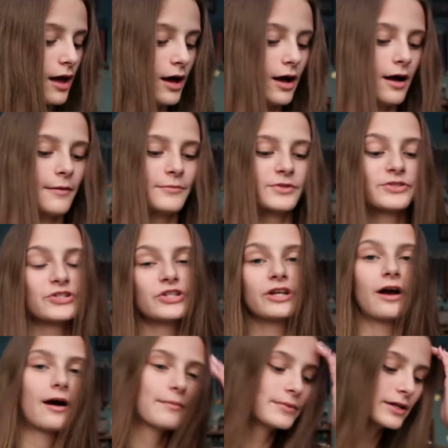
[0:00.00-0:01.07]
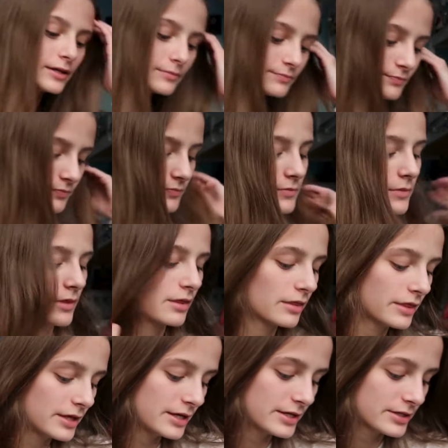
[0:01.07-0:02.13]
Um, she got me
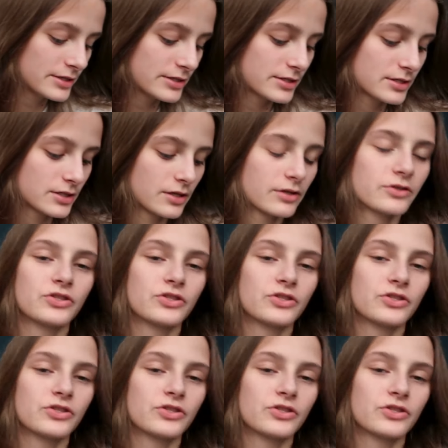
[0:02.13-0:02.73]
these